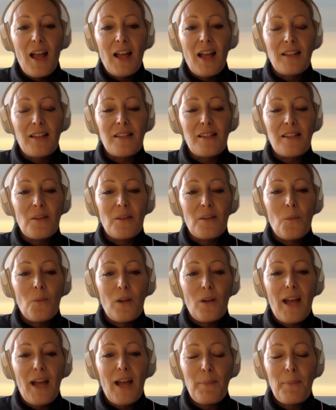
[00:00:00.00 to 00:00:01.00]
and
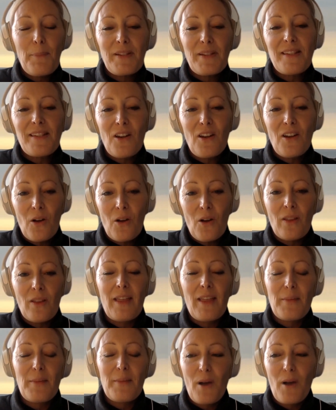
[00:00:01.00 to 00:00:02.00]
what happens
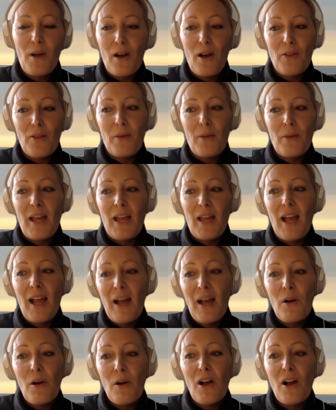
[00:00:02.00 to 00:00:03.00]
along that pathway.
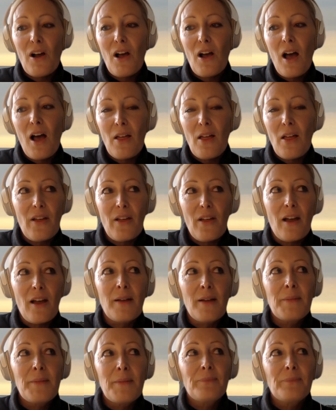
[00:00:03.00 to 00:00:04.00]
How are
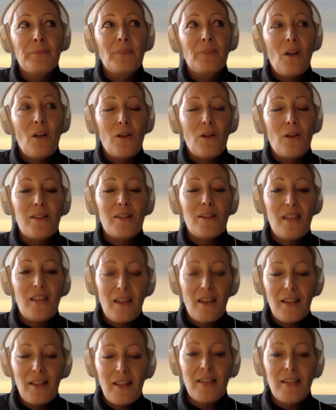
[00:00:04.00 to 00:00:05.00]
other
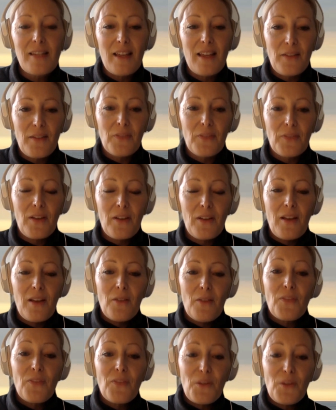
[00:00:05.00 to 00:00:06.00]
alternative
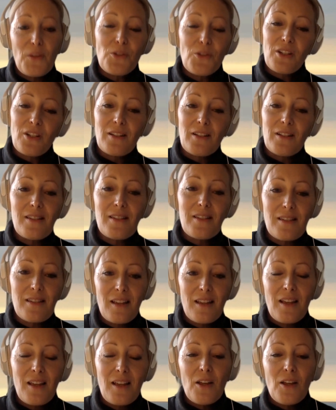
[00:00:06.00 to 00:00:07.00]

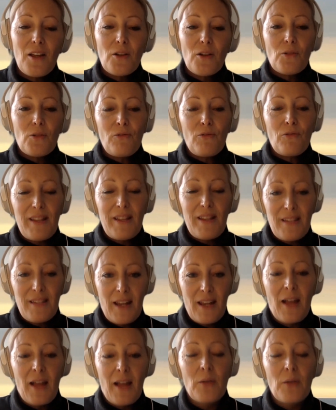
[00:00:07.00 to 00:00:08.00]
futures
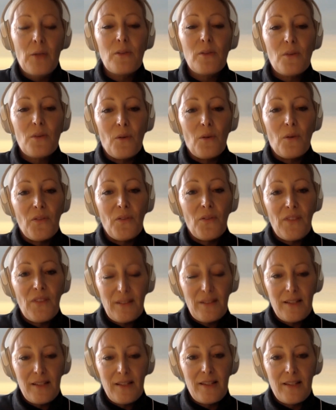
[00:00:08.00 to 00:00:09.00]
written out or
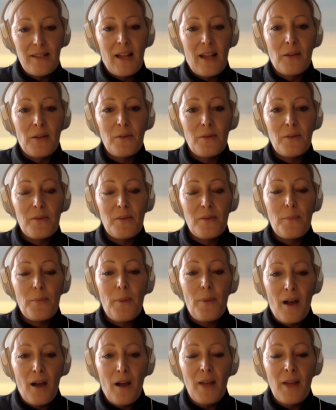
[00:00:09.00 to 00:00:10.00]
filtered out
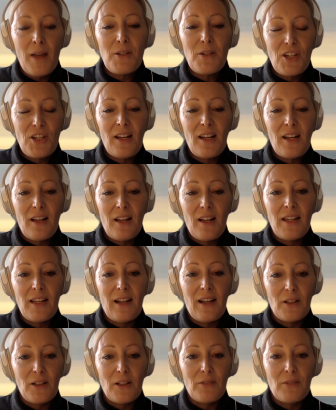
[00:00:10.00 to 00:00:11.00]
by machine
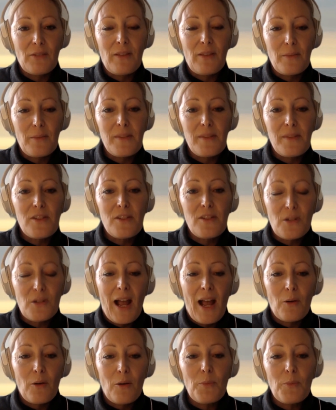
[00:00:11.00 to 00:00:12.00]
learning algorithms
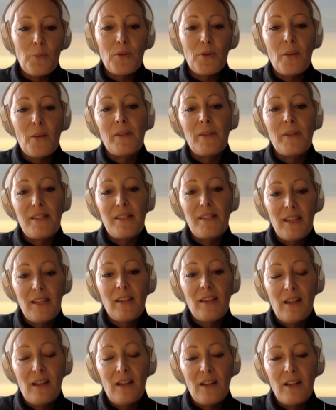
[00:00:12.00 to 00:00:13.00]
to output a
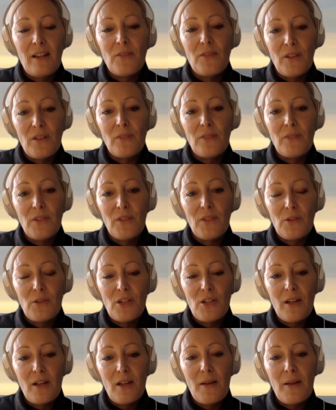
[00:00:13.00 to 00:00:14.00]
particular inferred
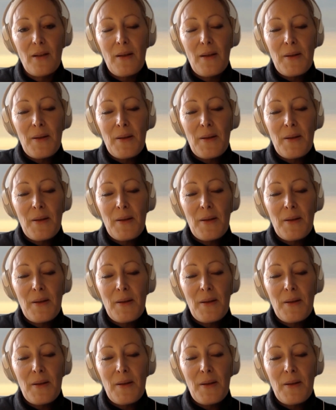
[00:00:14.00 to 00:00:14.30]
future?